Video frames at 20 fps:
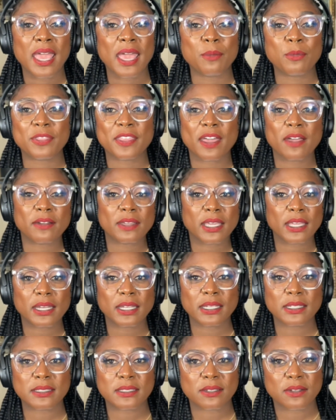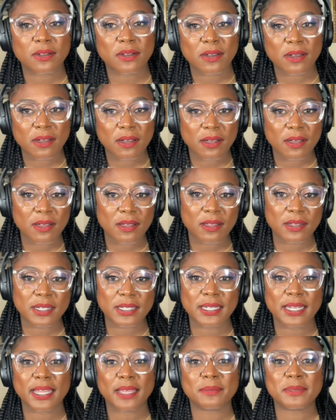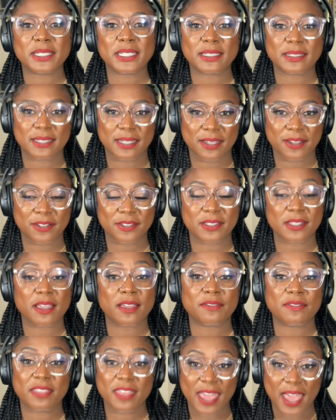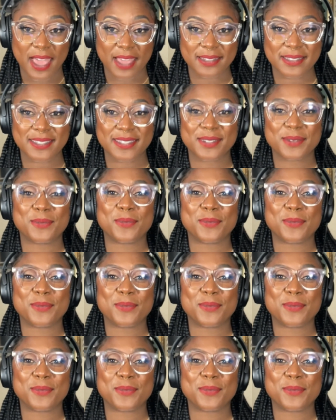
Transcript: And without getting into all the damn details of that,